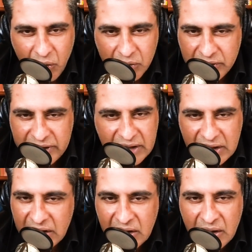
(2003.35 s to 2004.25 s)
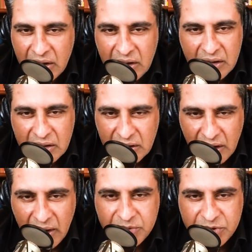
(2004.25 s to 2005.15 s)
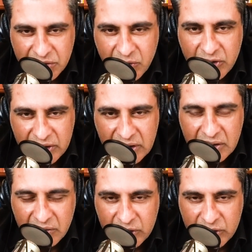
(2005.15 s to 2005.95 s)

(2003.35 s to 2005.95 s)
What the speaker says: only option really?